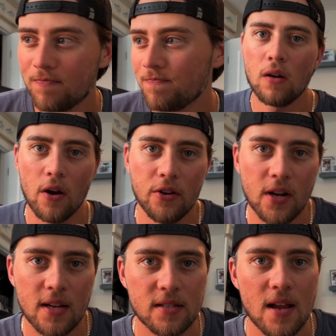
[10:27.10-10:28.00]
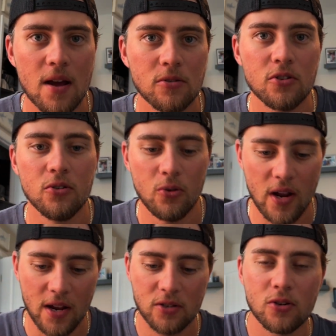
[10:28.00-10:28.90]
All right, you guys, now to
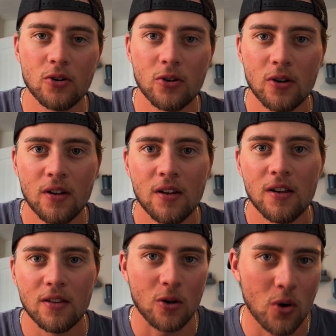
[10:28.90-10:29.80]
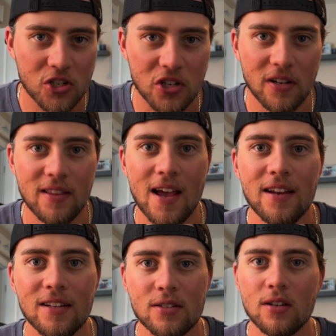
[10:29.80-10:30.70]
answer the question, and that
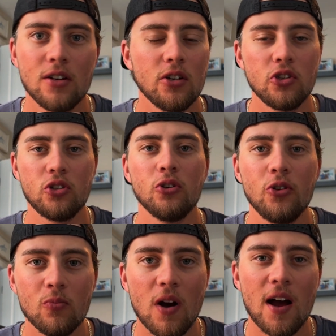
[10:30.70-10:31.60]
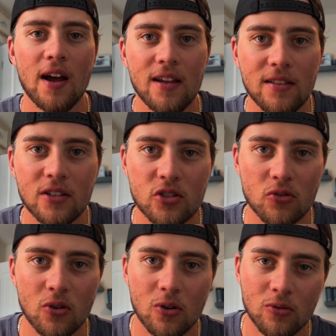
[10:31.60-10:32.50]
is, should you buy this
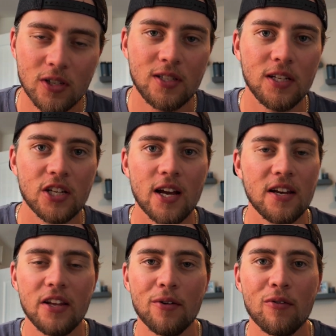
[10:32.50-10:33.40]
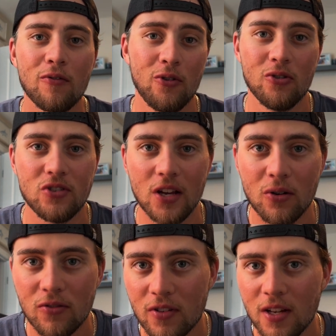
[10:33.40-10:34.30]
drone, the DJI NEO, for
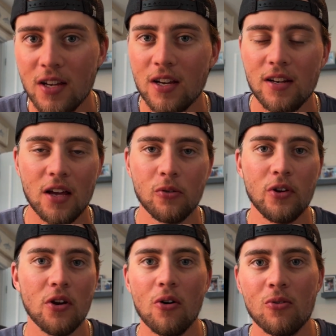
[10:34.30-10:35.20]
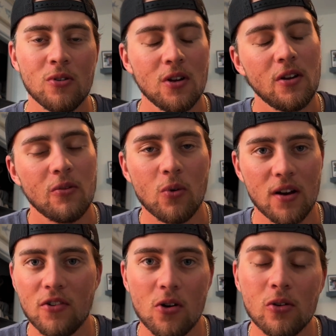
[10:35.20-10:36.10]
yourself? Now that we know what
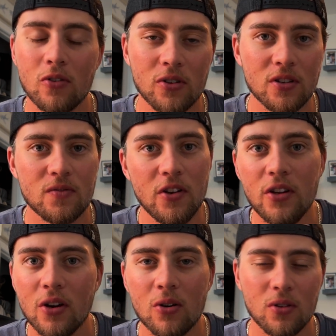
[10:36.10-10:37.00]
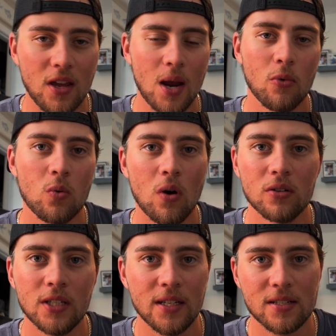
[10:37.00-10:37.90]
I've gone over in this video, the camera
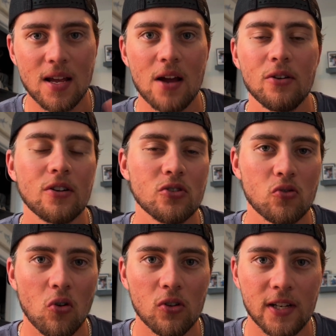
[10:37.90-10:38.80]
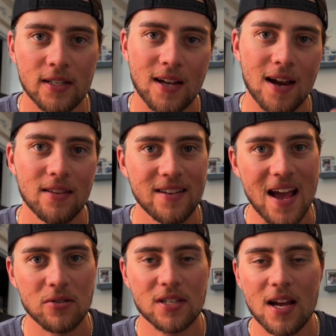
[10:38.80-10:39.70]
qualities, how to control it, kind of the
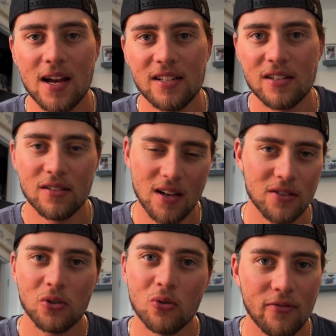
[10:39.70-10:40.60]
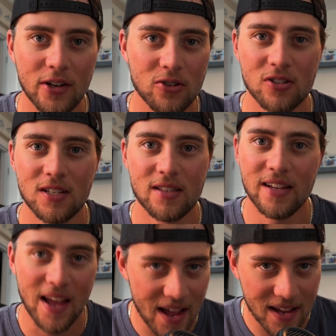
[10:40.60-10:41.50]
downsides, and a lot of the cool features this thing
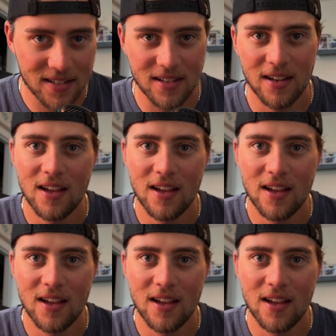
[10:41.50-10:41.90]
has,